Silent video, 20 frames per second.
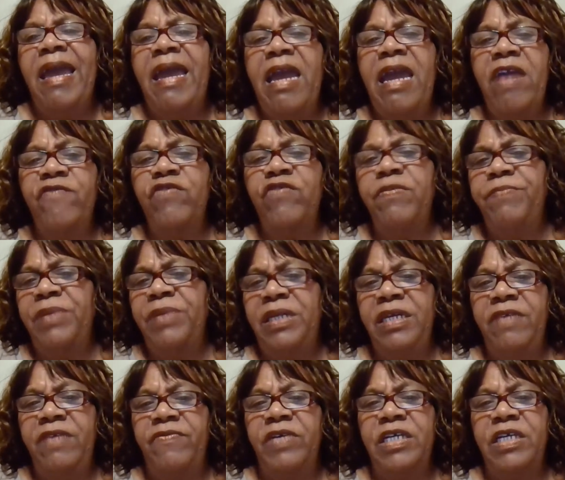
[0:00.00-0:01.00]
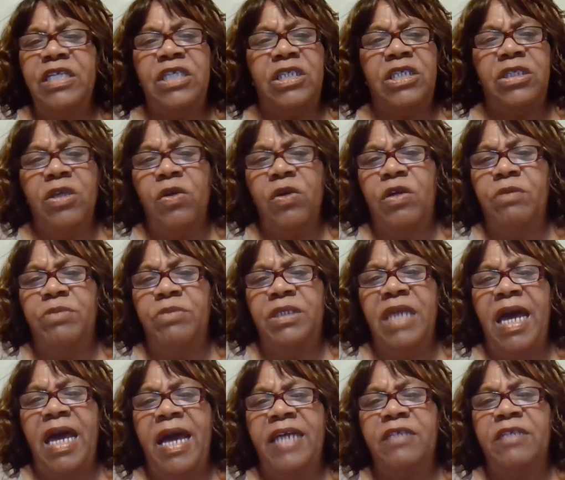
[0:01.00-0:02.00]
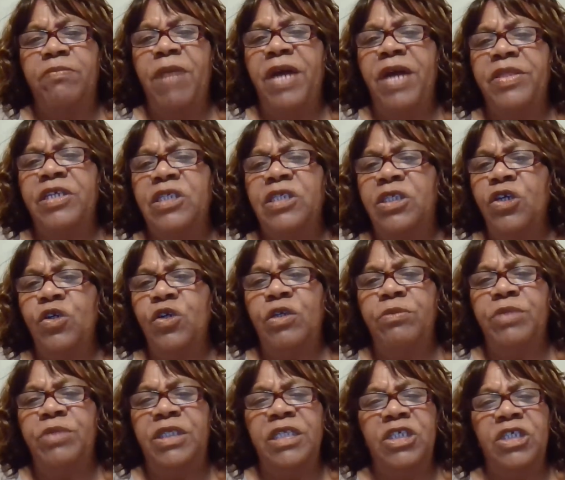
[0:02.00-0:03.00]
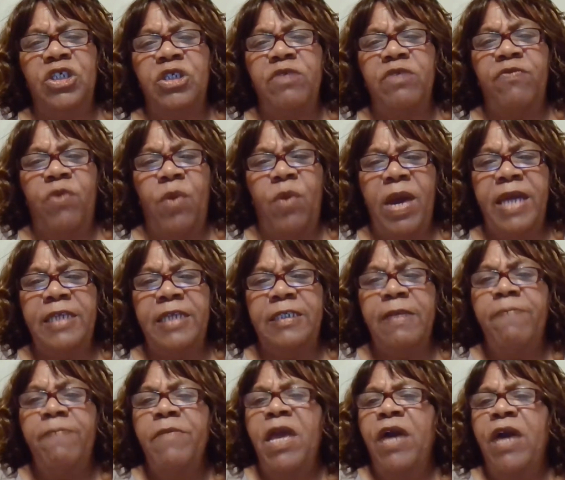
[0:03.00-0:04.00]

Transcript: Every believer is circumcised by the circumcision of Christ.